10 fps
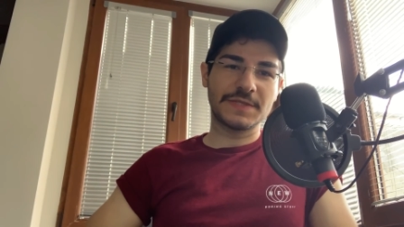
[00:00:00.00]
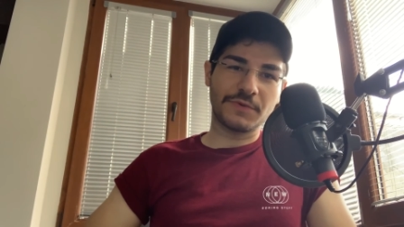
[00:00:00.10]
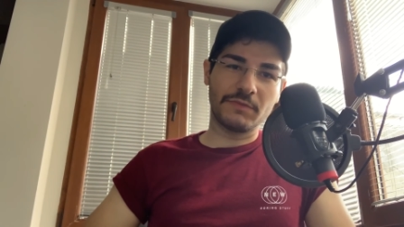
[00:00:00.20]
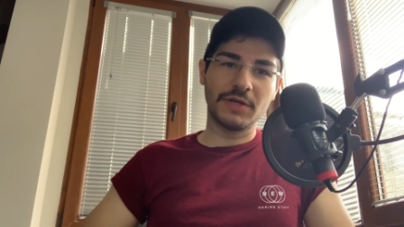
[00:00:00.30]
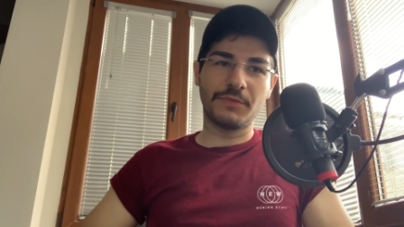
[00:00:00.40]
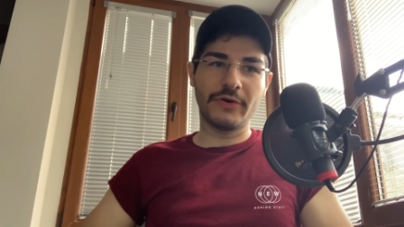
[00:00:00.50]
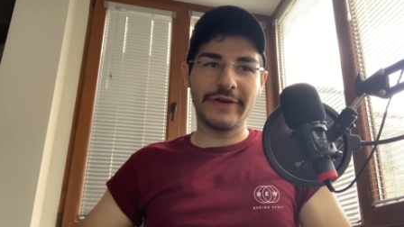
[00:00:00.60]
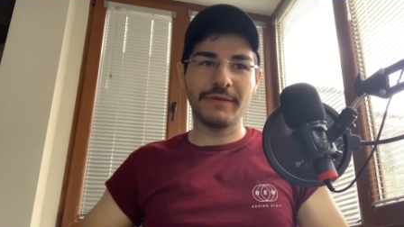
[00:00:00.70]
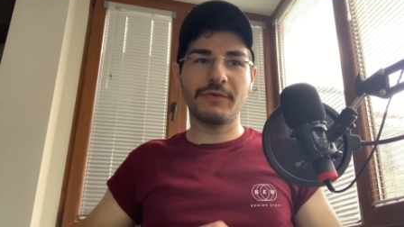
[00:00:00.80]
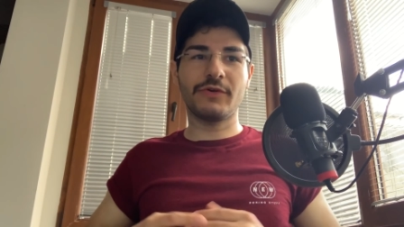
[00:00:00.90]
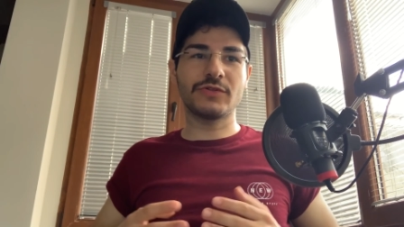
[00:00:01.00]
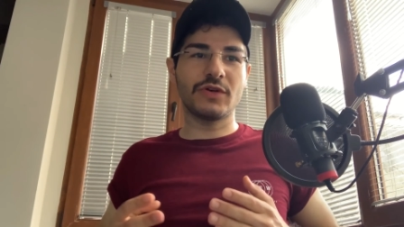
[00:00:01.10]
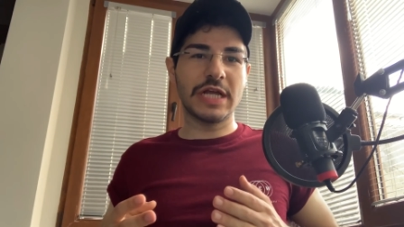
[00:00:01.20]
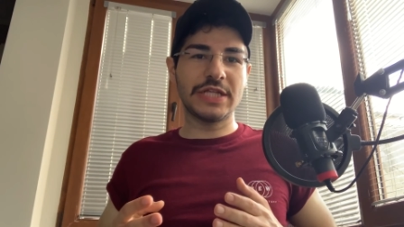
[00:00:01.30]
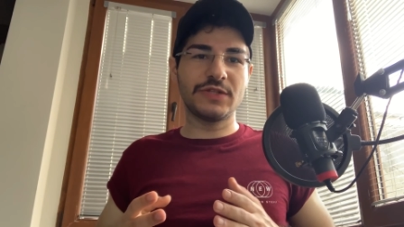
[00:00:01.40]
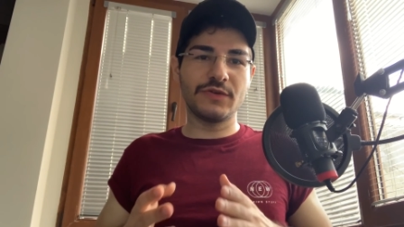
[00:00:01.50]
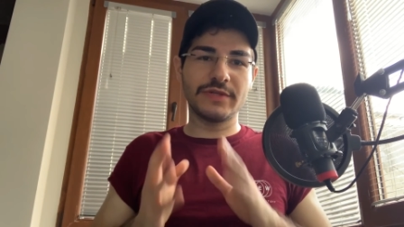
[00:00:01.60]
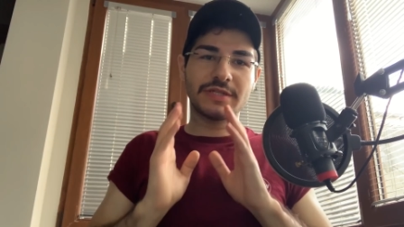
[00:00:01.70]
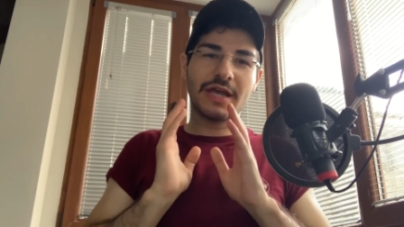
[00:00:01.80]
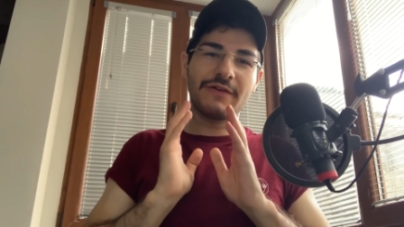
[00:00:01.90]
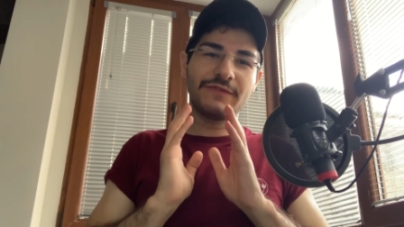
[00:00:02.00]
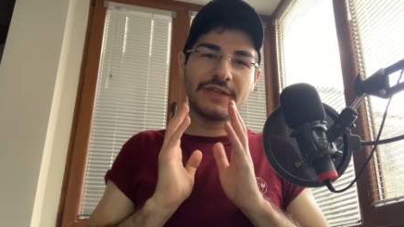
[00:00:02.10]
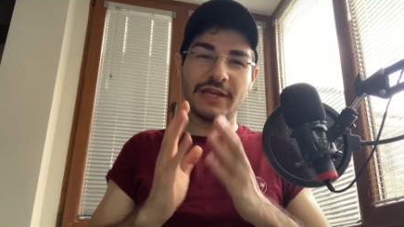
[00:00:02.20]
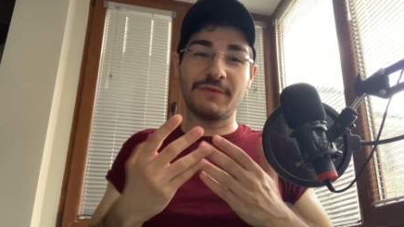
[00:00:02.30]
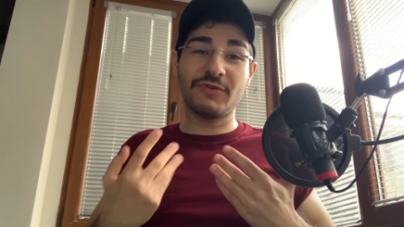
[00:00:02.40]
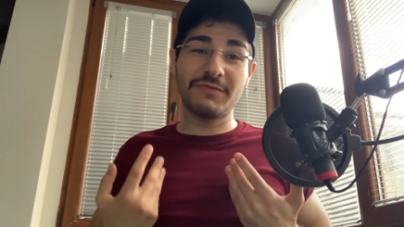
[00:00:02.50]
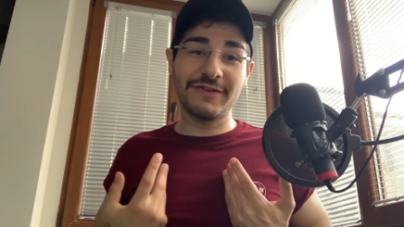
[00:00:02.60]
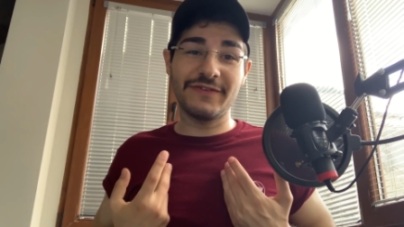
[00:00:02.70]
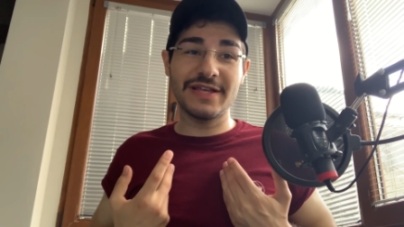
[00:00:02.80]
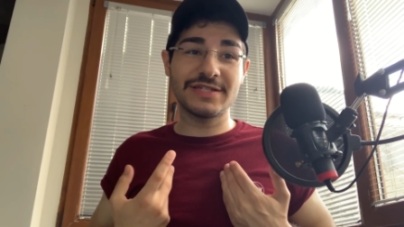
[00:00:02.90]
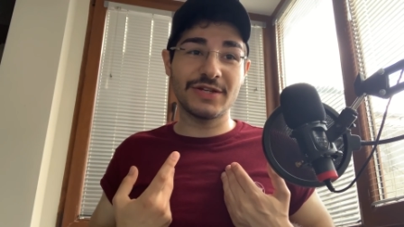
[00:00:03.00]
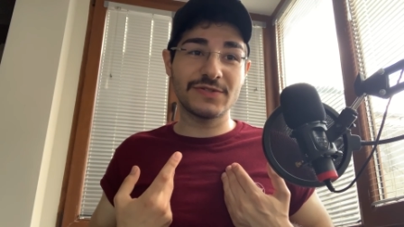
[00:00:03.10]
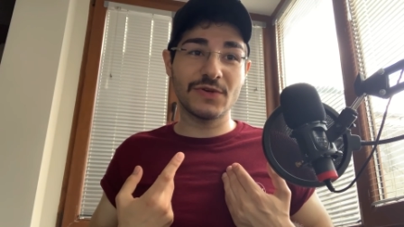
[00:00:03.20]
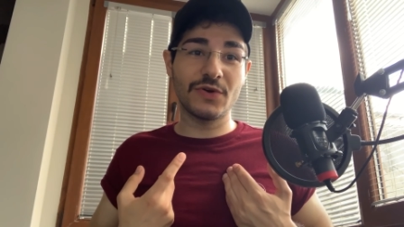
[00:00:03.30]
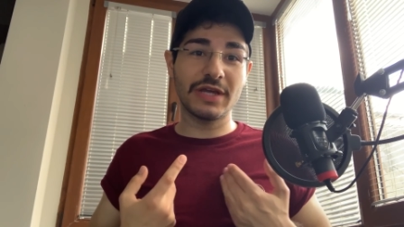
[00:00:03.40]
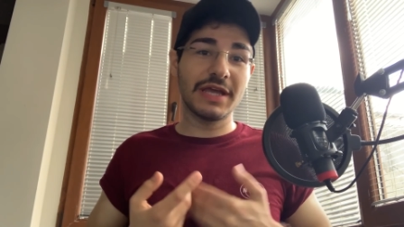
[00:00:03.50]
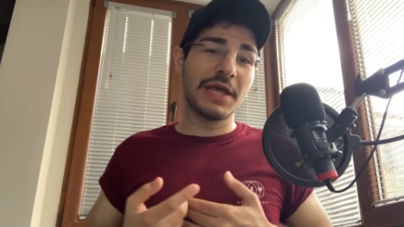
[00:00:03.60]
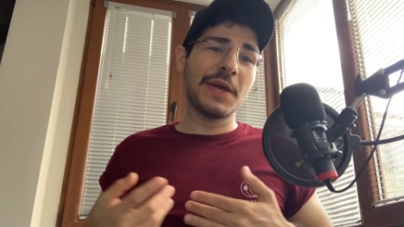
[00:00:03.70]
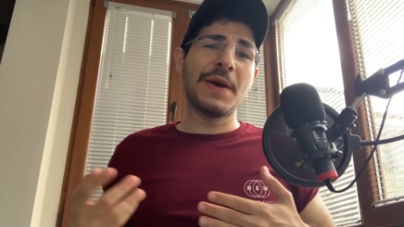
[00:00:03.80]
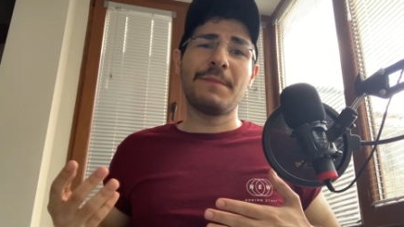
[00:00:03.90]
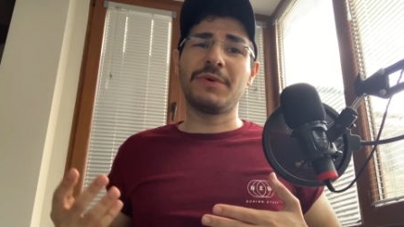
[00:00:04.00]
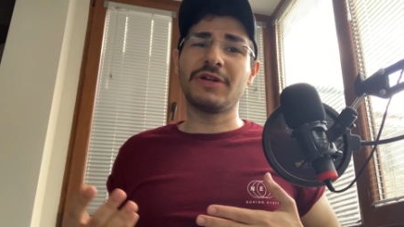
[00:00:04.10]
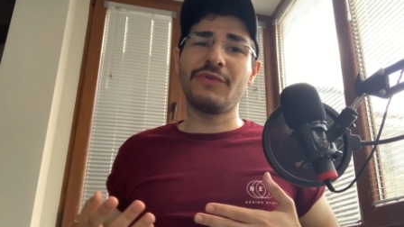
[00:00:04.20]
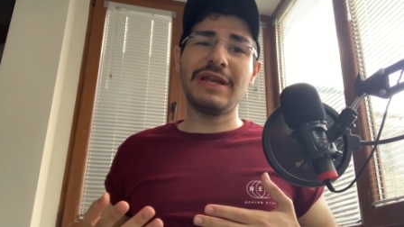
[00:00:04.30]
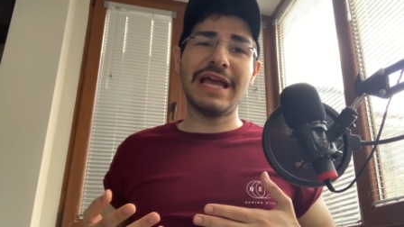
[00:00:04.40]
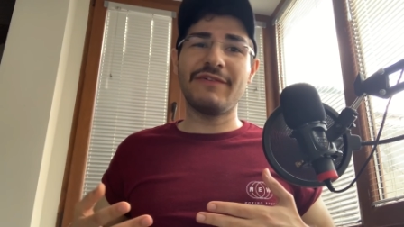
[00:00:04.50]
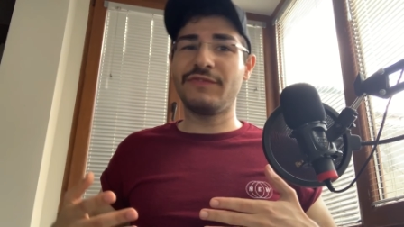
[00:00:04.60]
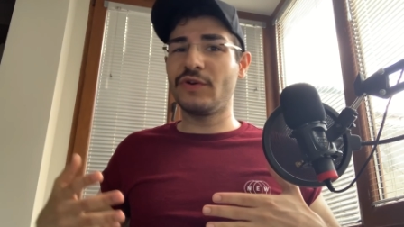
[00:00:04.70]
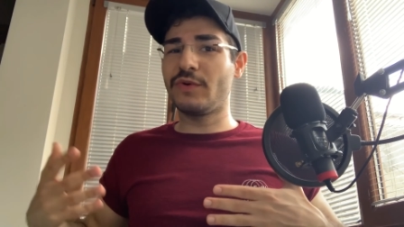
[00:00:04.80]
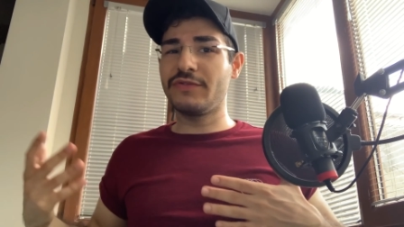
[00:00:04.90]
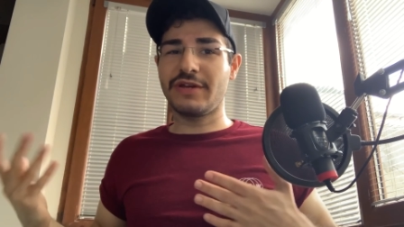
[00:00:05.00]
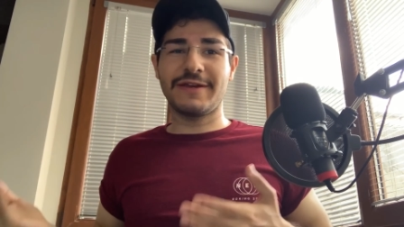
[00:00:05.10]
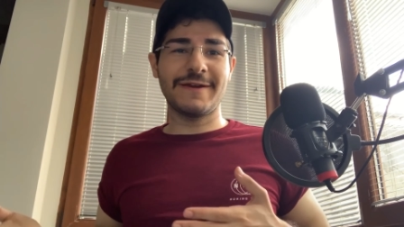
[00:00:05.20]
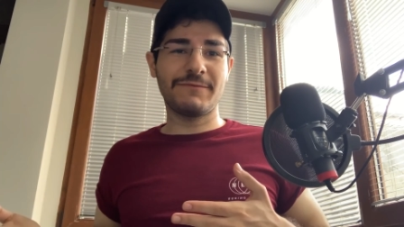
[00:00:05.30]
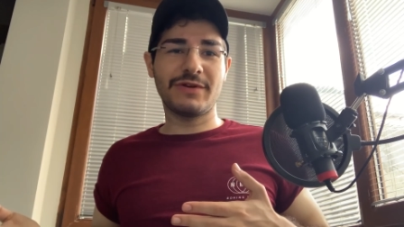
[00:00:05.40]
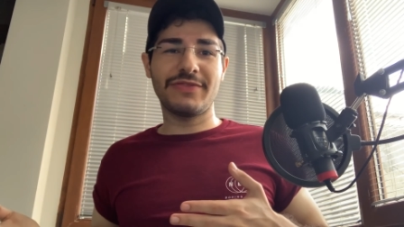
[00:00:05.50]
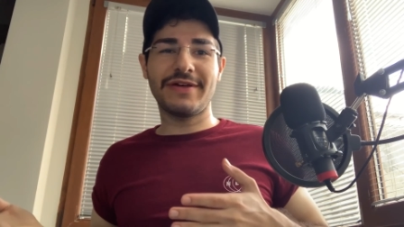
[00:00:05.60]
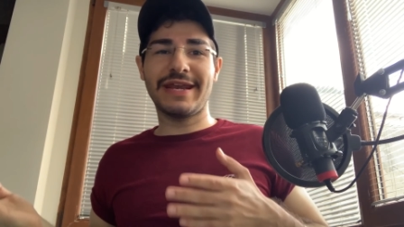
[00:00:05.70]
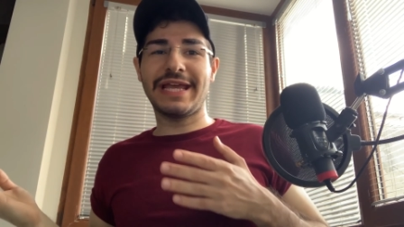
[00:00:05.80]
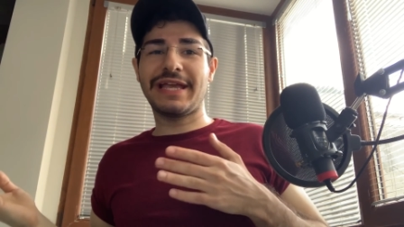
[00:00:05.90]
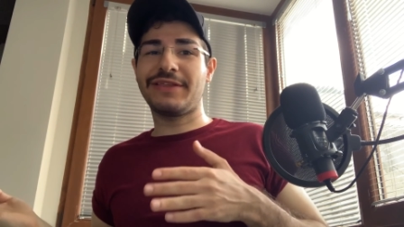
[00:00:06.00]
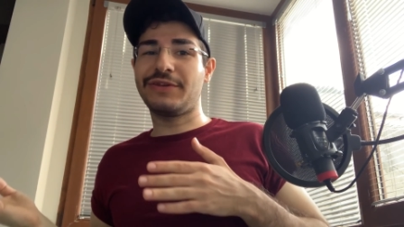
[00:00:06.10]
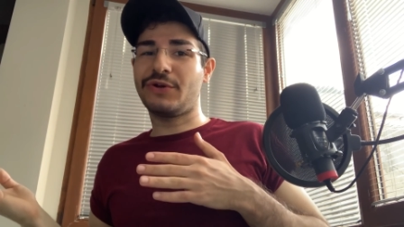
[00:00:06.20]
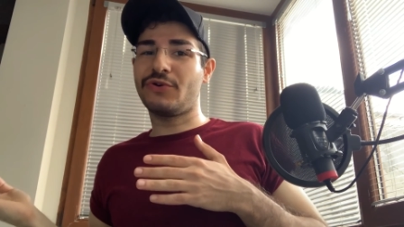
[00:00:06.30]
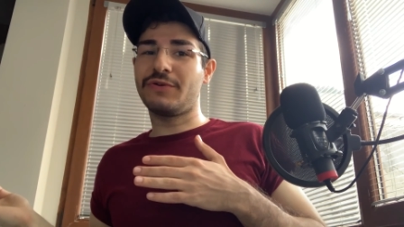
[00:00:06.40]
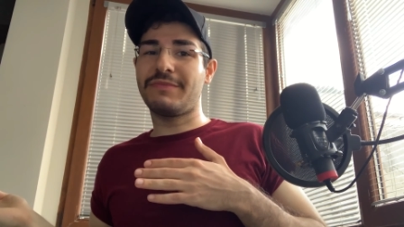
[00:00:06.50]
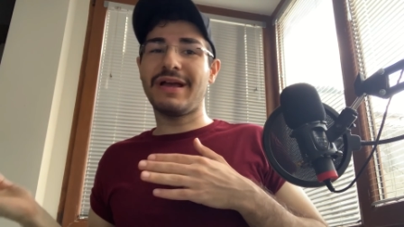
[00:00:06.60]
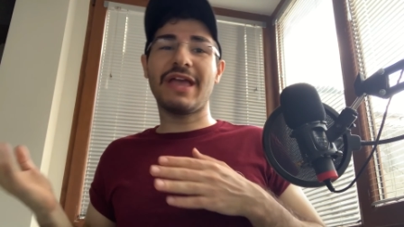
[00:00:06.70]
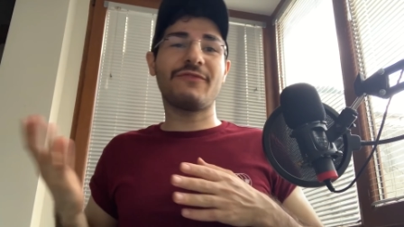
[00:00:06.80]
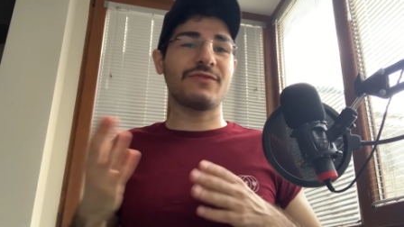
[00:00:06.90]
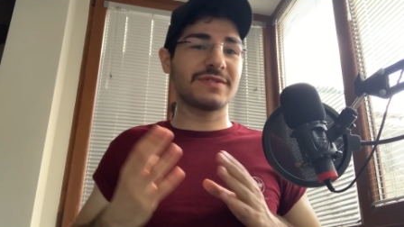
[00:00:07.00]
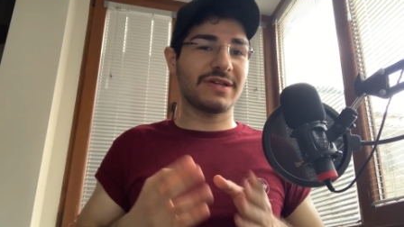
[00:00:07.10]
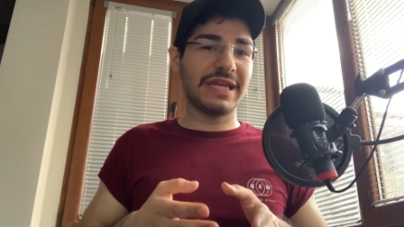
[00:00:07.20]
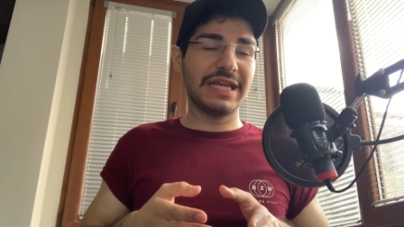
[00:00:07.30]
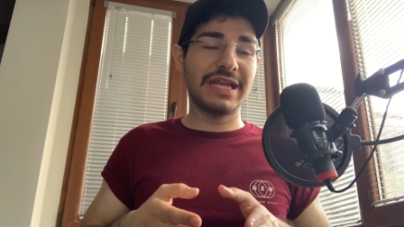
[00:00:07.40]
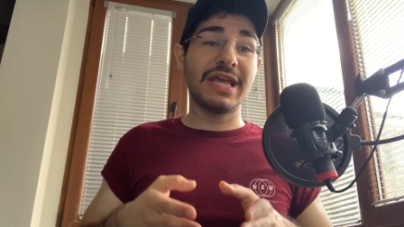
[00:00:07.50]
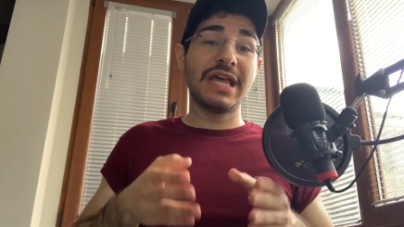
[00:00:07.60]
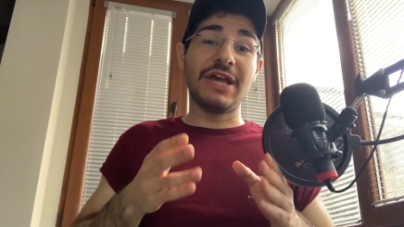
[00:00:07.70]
this is probably boring because all I do is have the camera on my face and I talk, but I really have no other camera that I can record my iPhone screen.